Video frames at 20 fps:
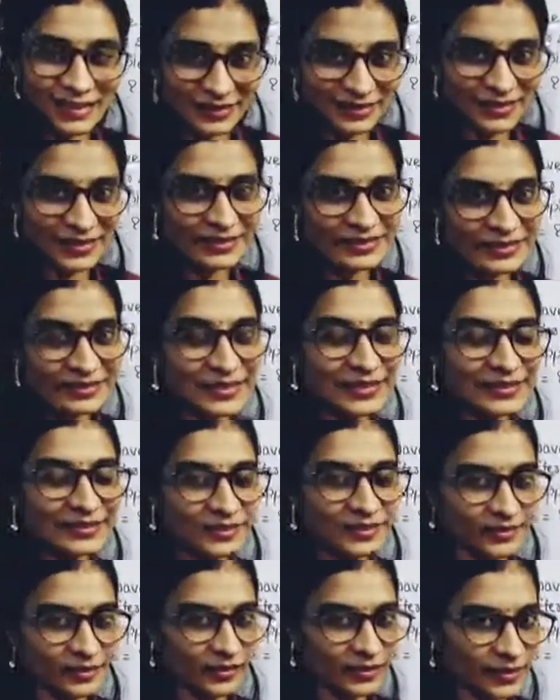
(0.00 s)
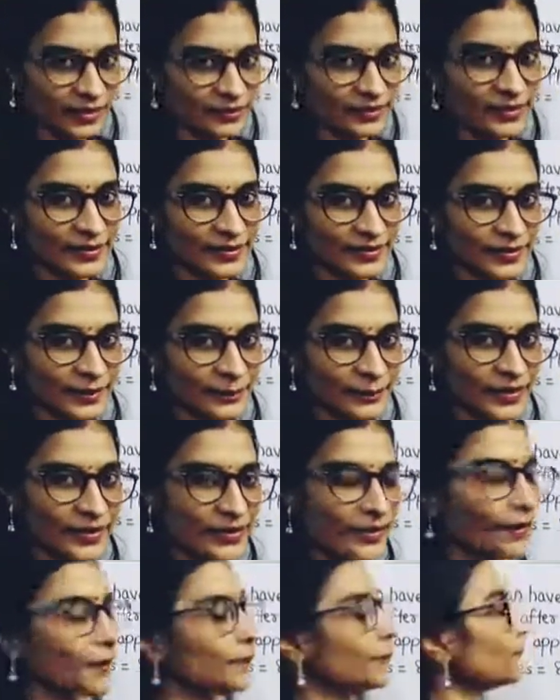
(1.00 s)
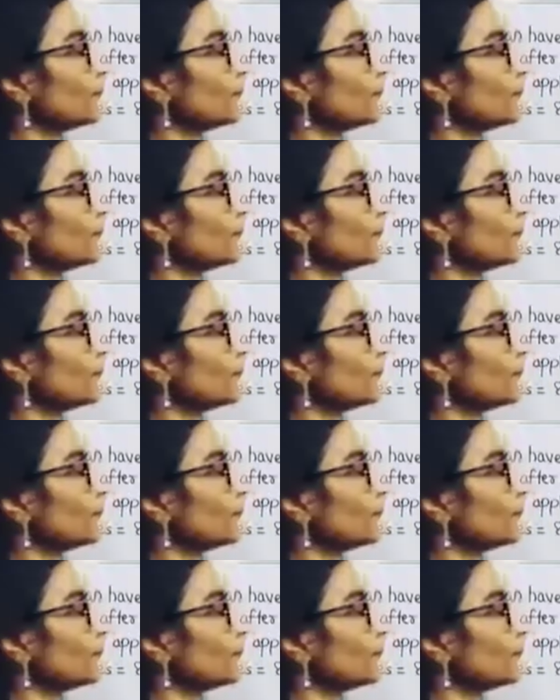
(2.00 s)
Let's take another example here.